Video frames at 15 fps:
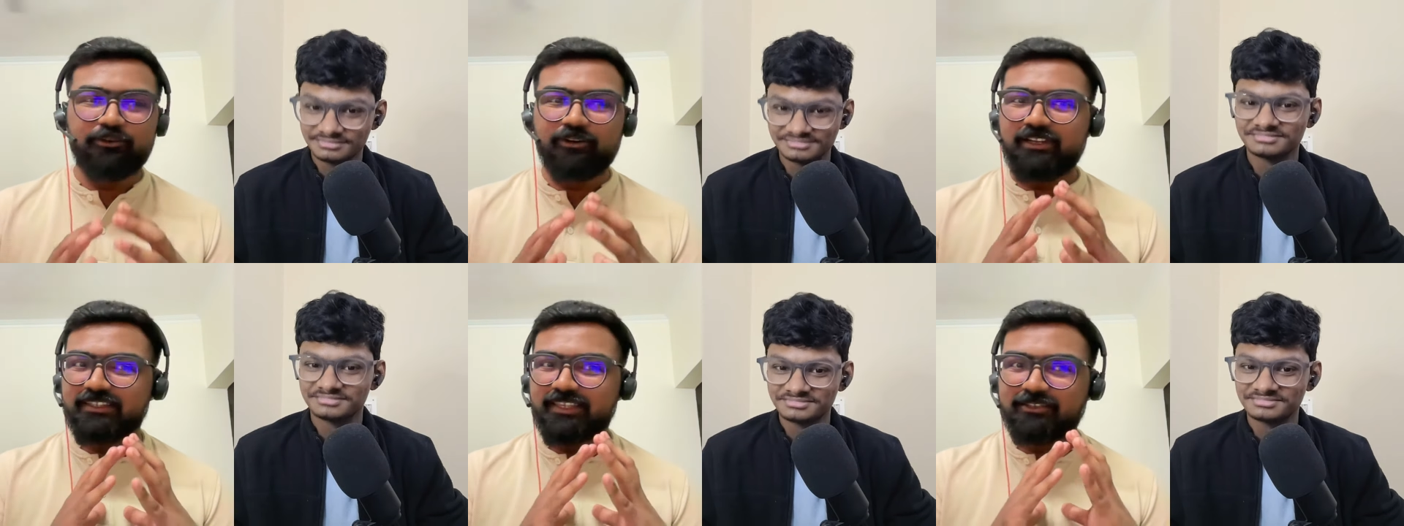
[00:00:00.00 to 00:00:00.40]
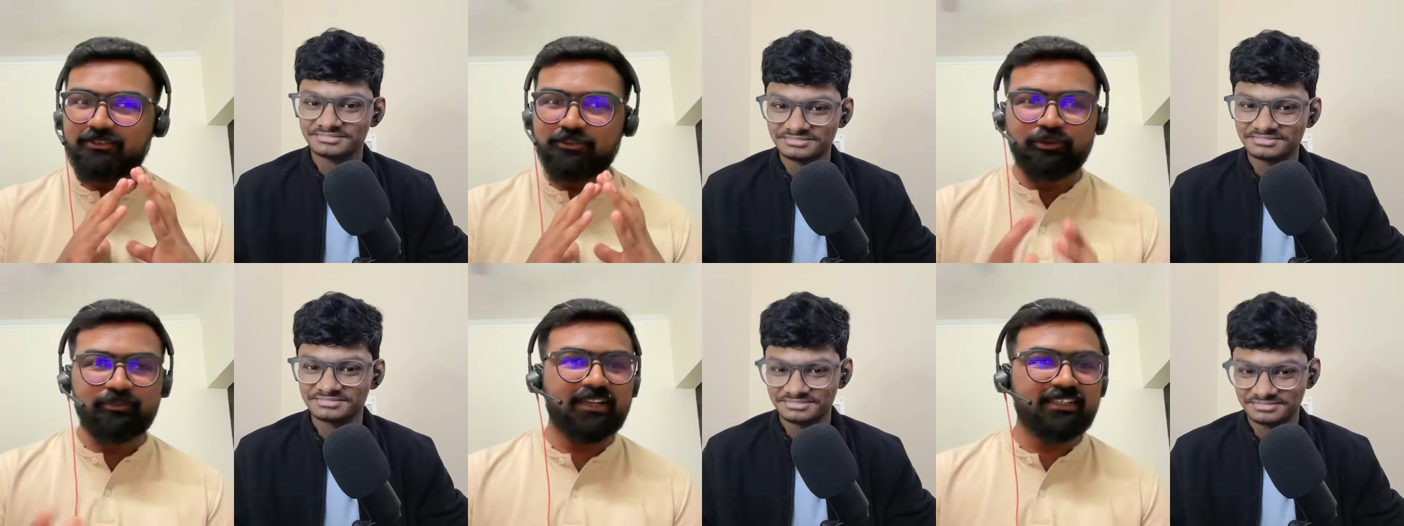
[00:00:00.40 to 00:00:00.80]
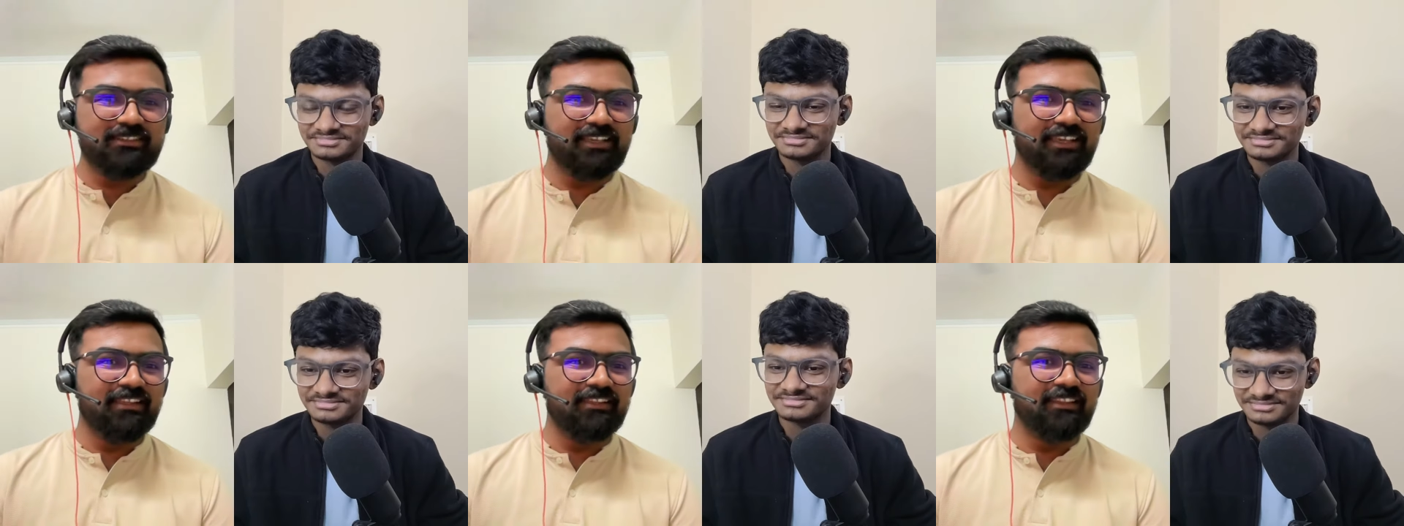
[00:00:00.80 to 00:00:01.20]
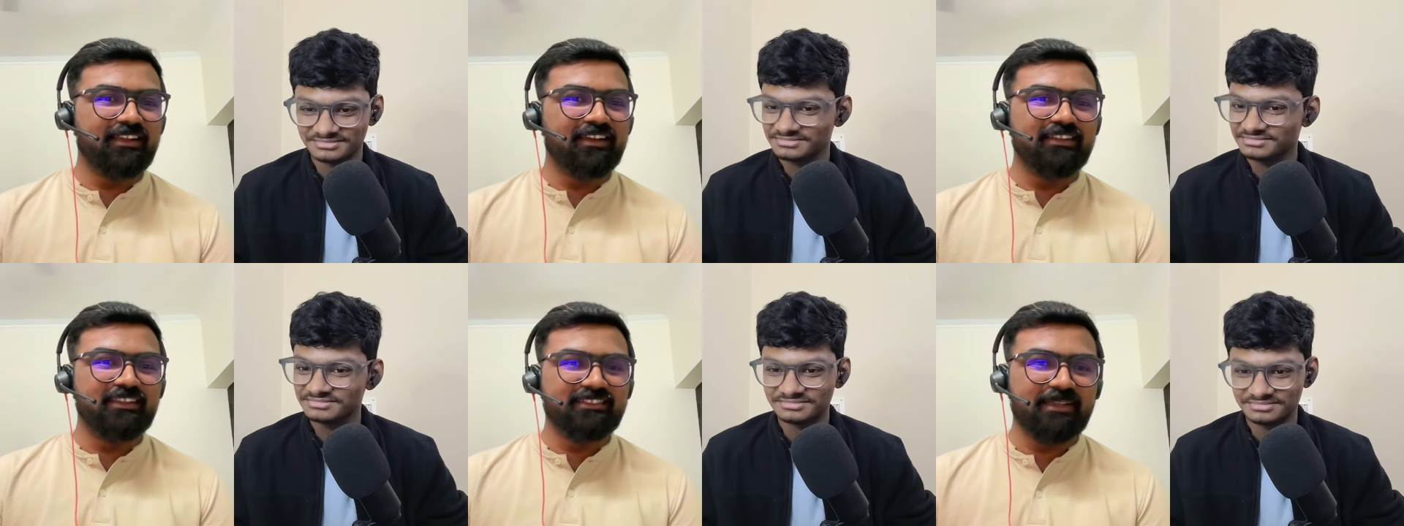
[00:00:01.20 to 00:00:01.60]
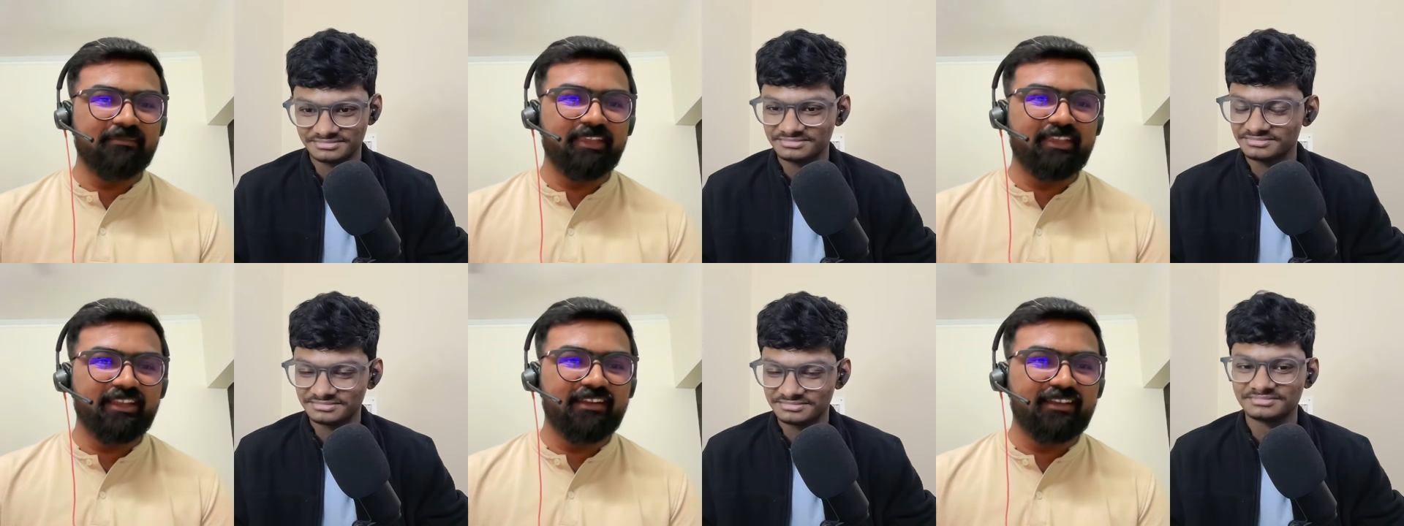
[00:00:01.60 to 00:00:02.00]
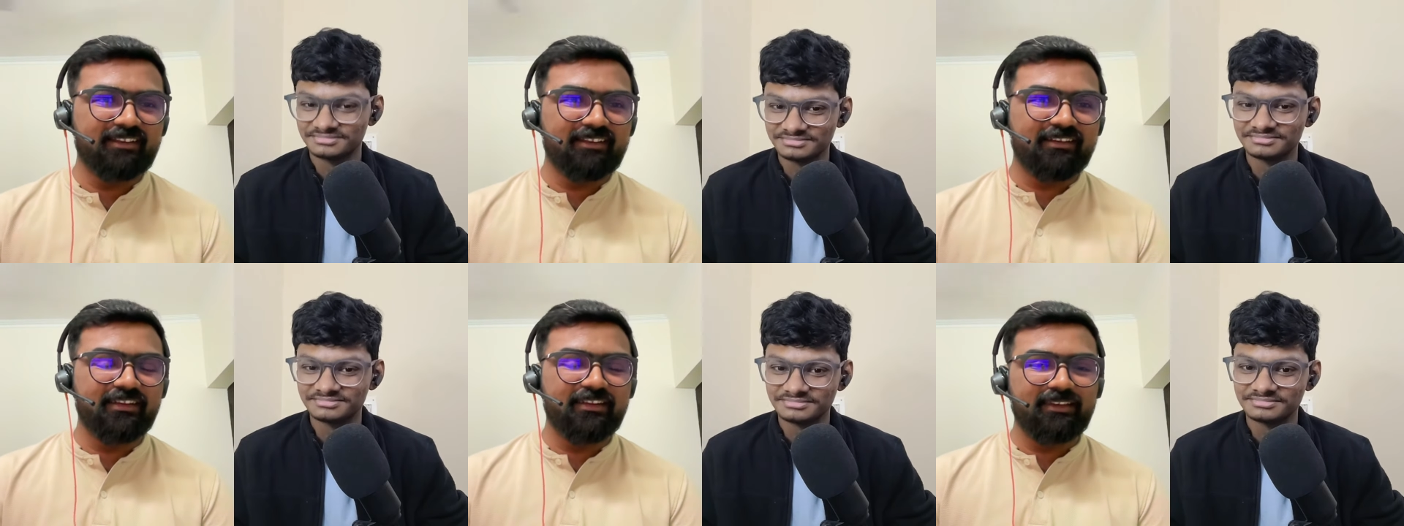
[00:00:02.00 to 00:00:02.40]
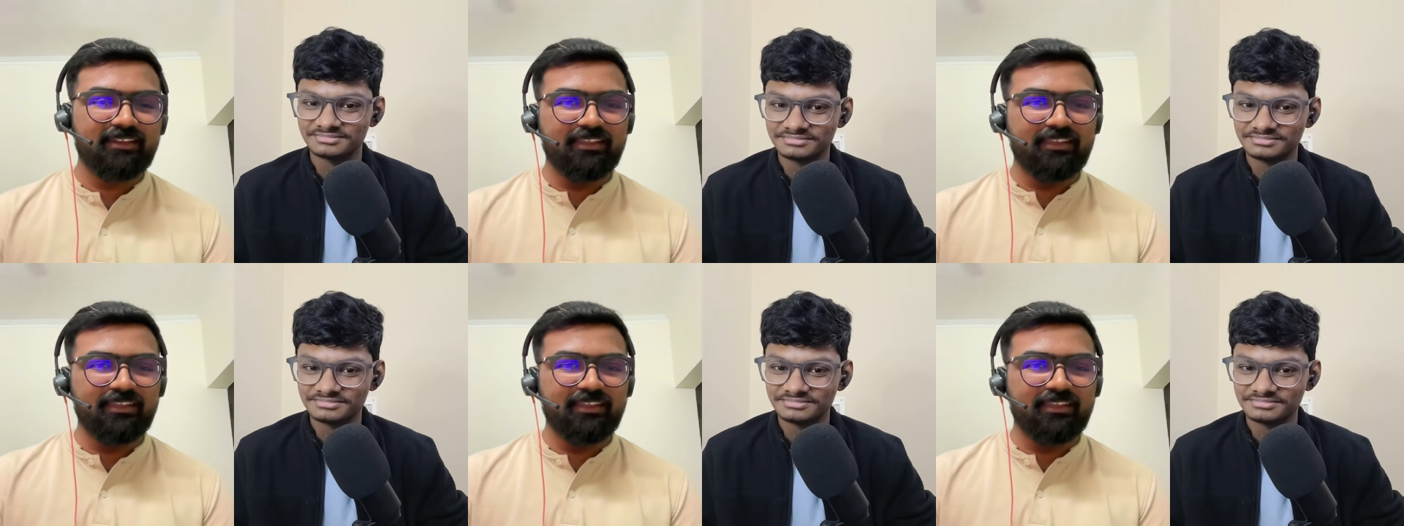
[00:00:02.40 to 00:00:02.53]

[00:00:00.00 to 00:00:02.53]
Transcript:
Speaker 1: focusing so much in uh, the semiconductor.